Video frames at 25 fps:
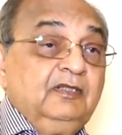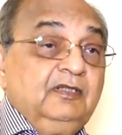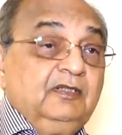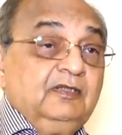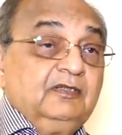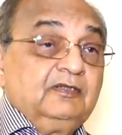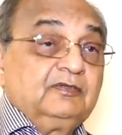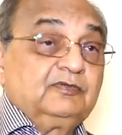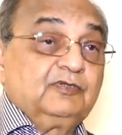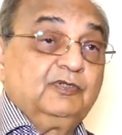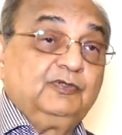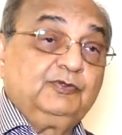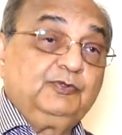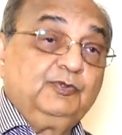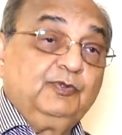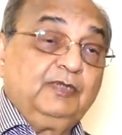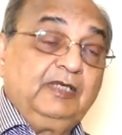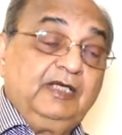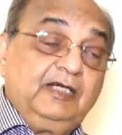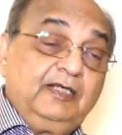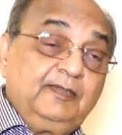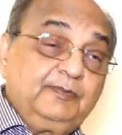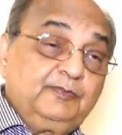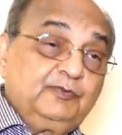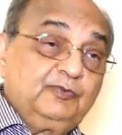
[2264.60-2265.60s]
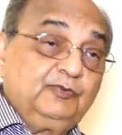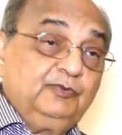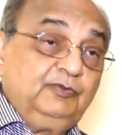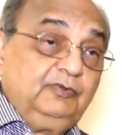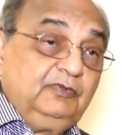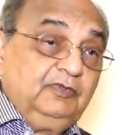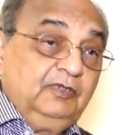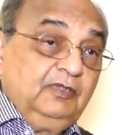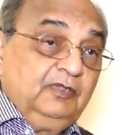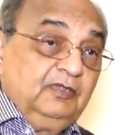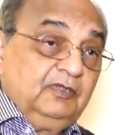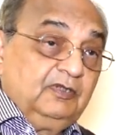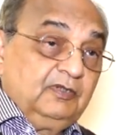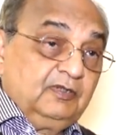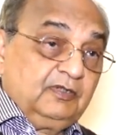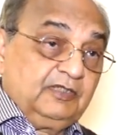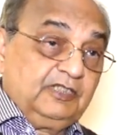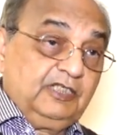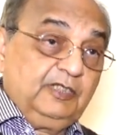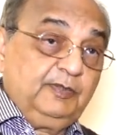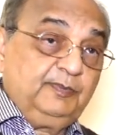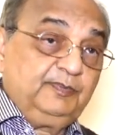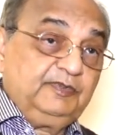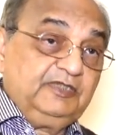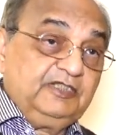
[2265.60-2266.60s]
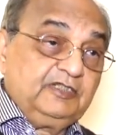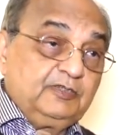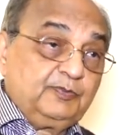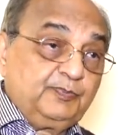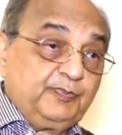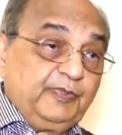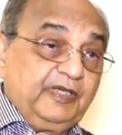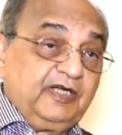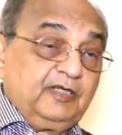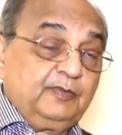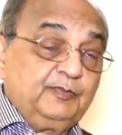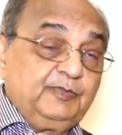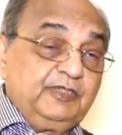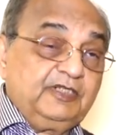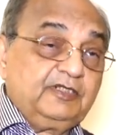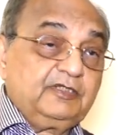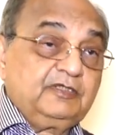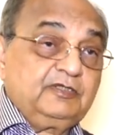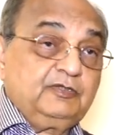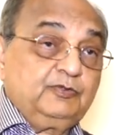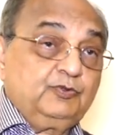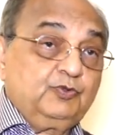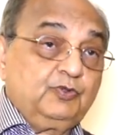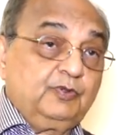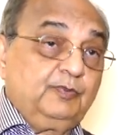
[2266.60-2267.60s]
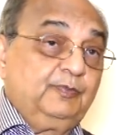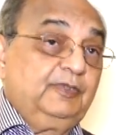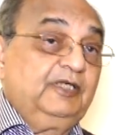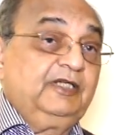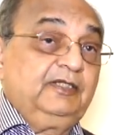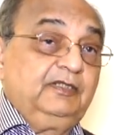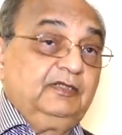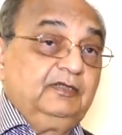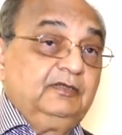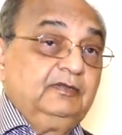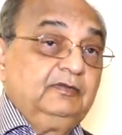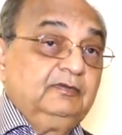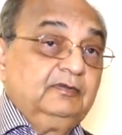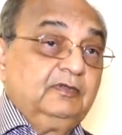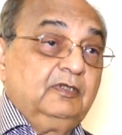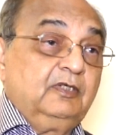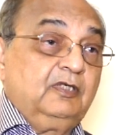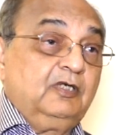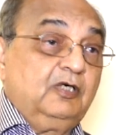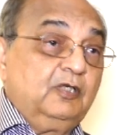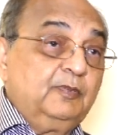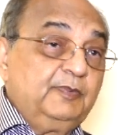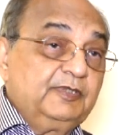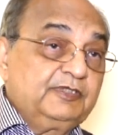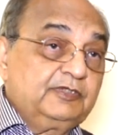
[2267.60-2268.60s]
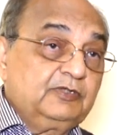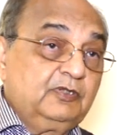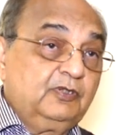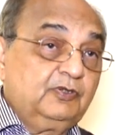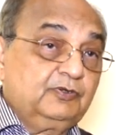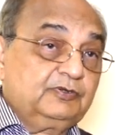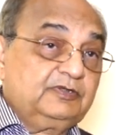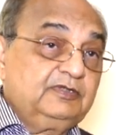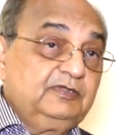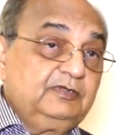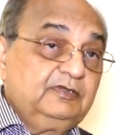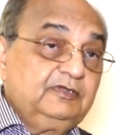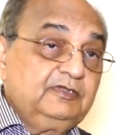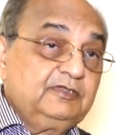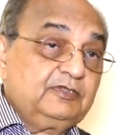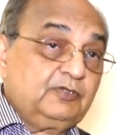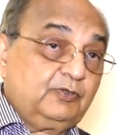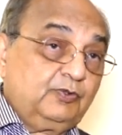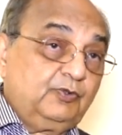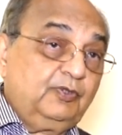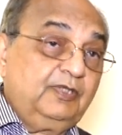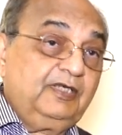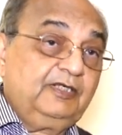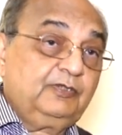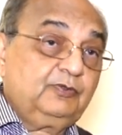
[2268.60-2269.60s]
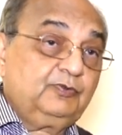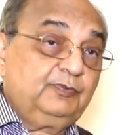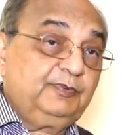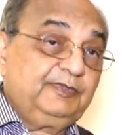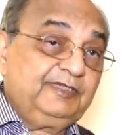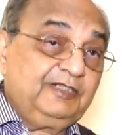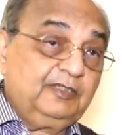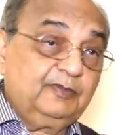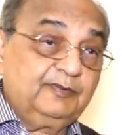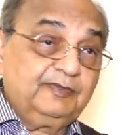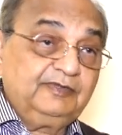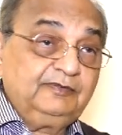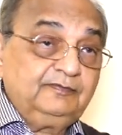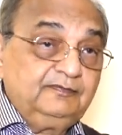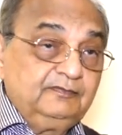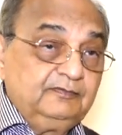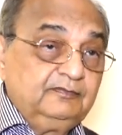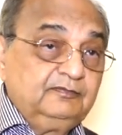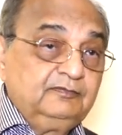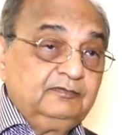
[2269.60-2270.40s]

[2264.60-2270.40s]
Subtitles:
So you will have to keep these parameters in your mind. How much oxygen is required to be given?